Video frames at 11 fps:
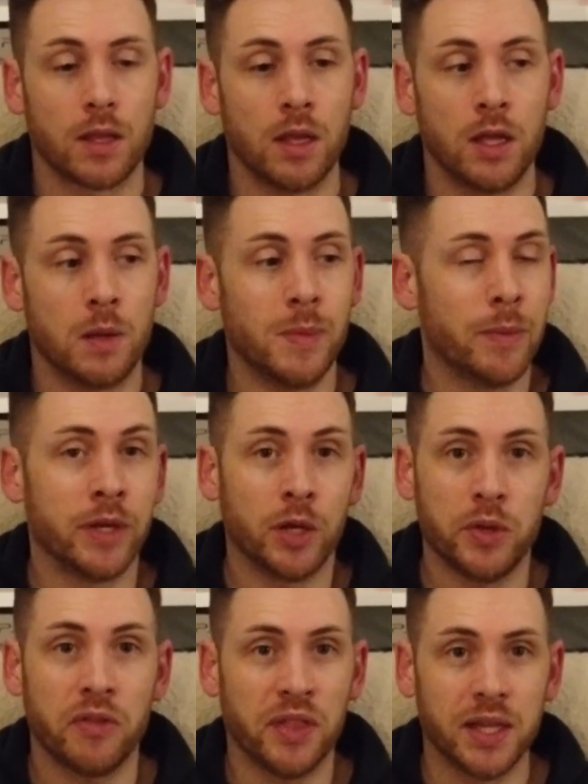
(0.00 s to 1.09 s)
Let me know
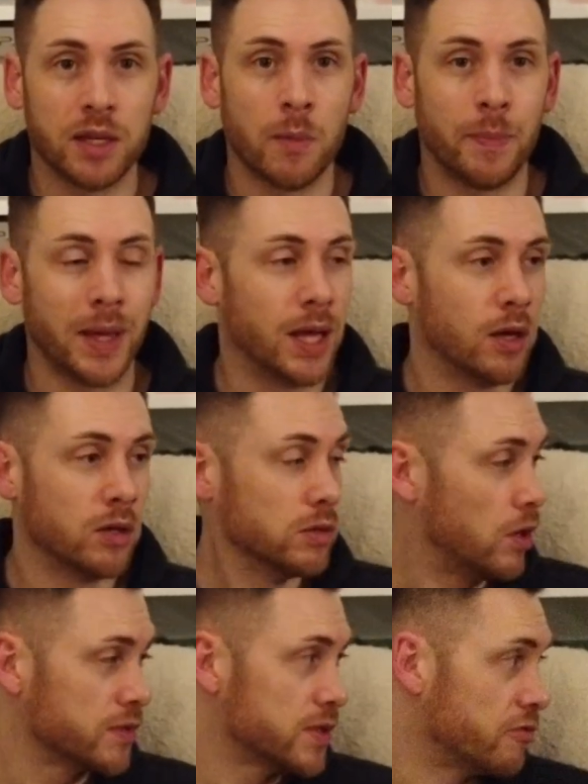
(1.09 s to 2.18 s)
what you think about,
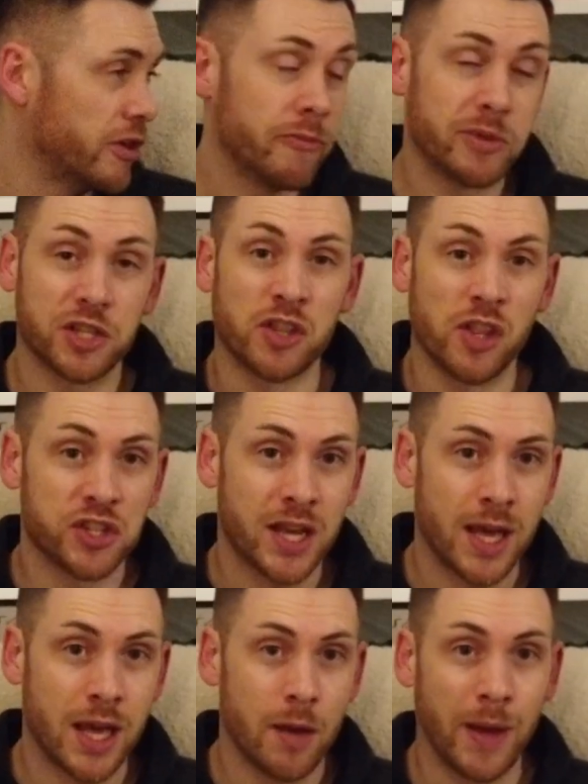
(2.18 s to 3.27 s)
obviously I've repositioned the
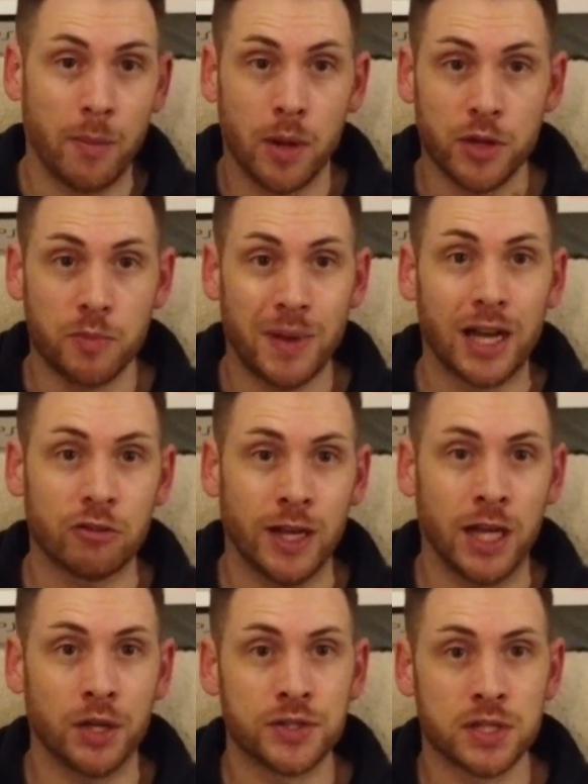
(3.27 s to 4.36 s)
chair, about my new
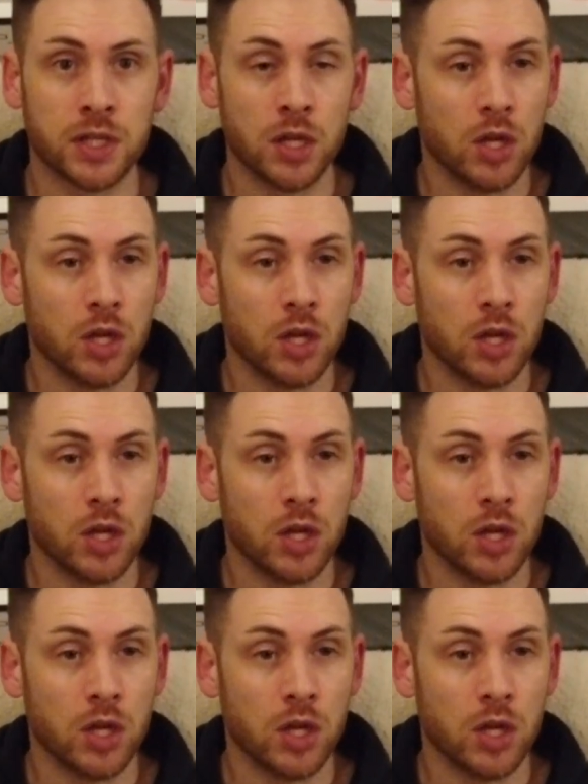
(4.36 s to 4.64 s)
background.